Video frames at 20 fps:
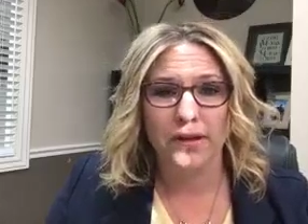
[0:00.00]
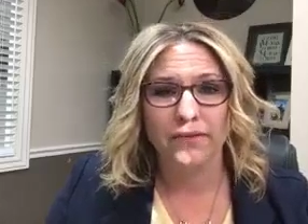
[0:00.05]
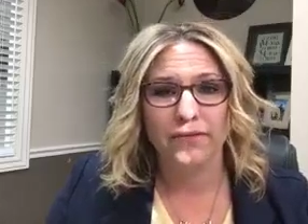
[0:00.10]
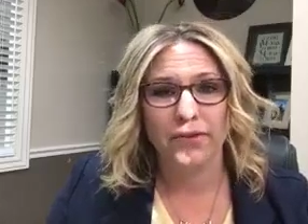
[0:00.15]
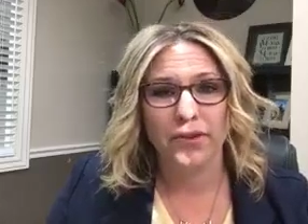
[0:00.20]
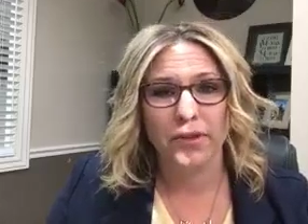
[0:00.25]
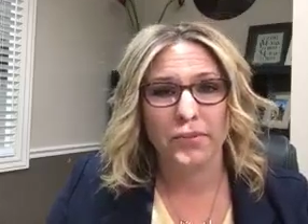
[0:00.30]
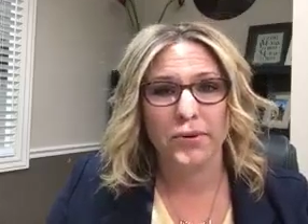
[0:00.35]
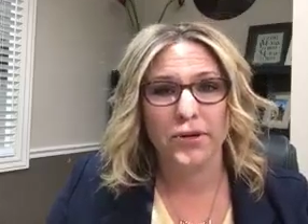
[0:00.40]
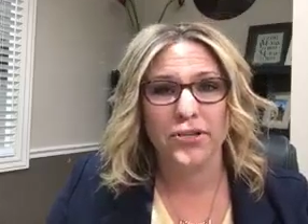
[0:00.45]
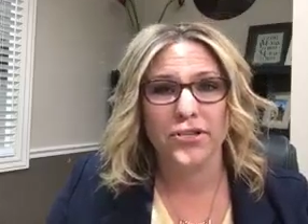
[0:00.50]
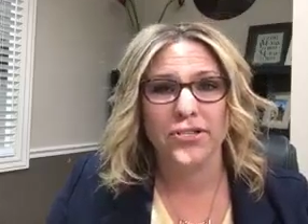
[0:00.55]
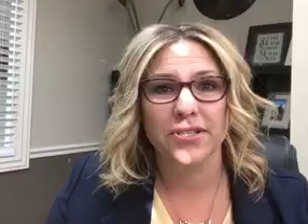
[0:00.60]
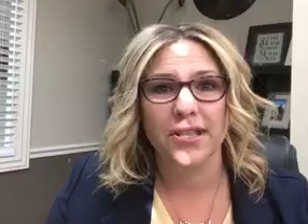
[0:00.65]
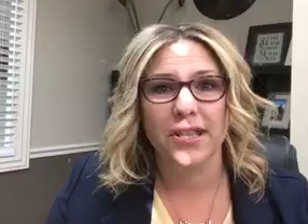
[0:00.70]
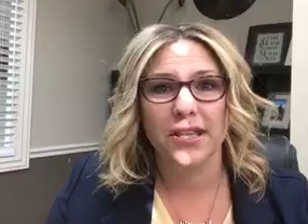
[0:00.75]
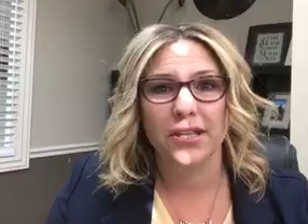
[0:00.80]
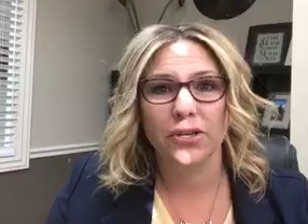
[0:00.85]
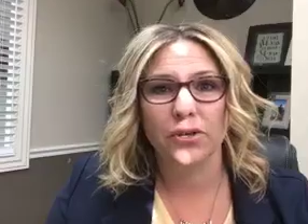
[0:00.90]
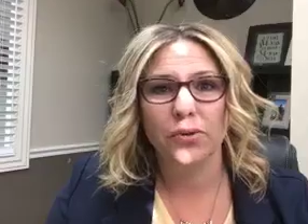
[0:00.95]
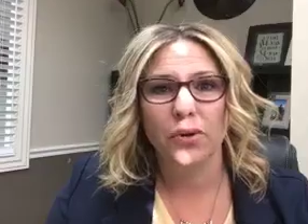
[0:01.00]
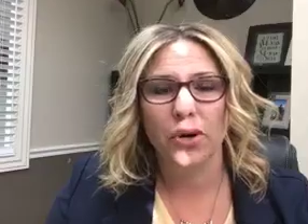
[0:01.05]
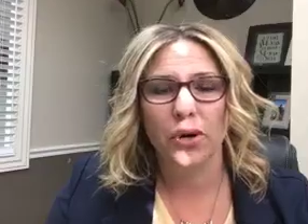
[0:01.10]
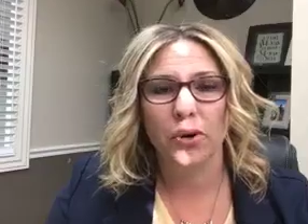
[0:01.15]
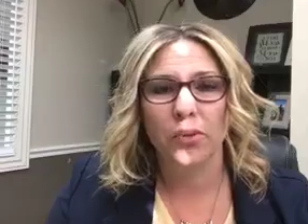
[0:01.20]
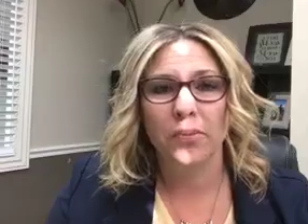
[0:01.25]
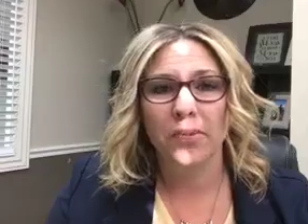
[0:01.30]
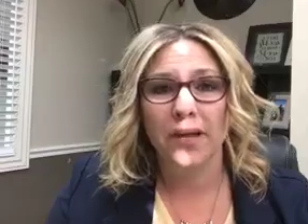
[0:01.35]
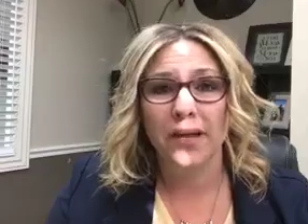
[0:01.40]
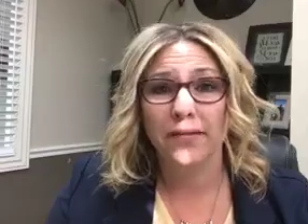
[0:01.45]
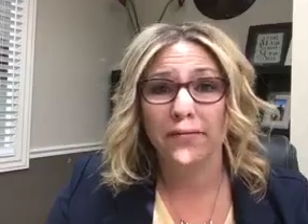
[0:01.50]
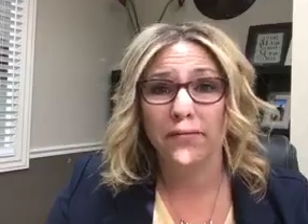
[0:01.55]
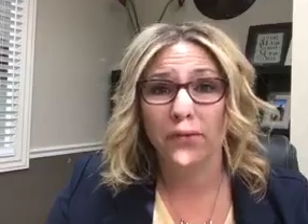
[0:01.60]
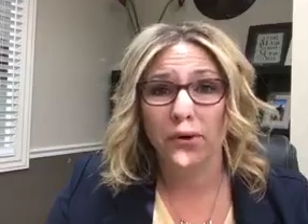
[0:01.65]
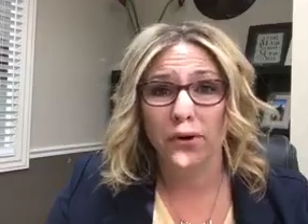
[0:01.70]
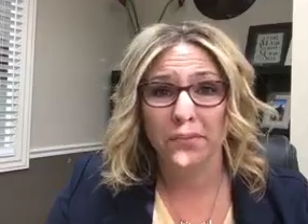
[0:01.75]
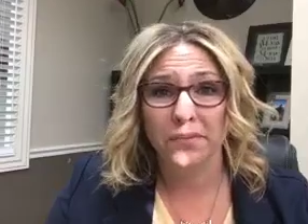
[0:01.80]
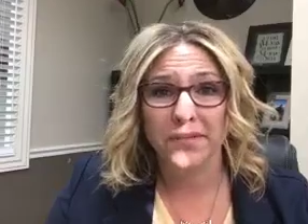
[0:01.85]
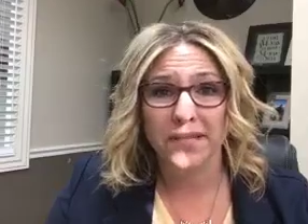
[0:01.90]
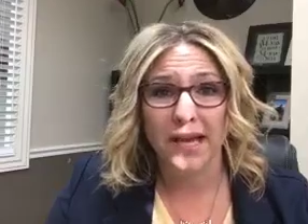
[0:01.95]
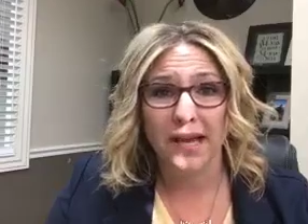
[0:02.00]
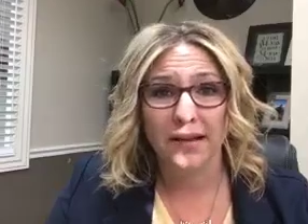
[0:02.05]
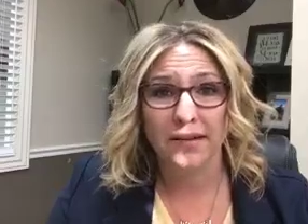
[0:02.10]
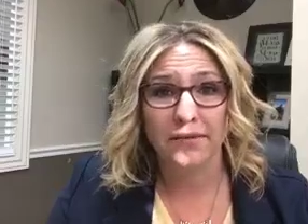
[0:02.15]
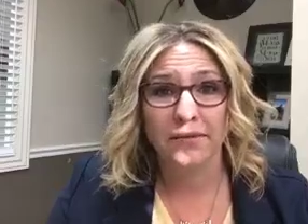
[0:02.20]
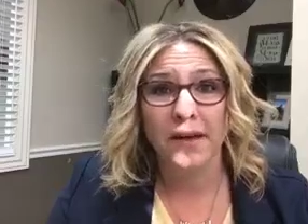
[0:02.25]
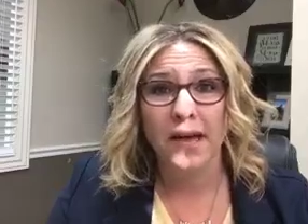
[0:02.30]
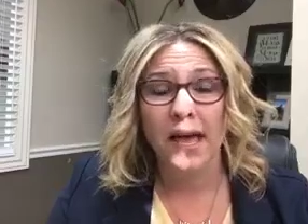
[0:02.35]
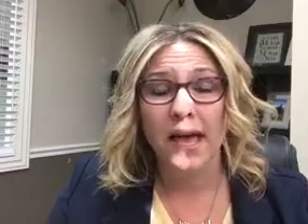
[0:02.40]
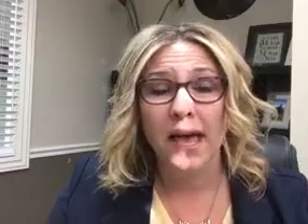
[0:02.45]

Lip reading: for the purchase of the new home in forms of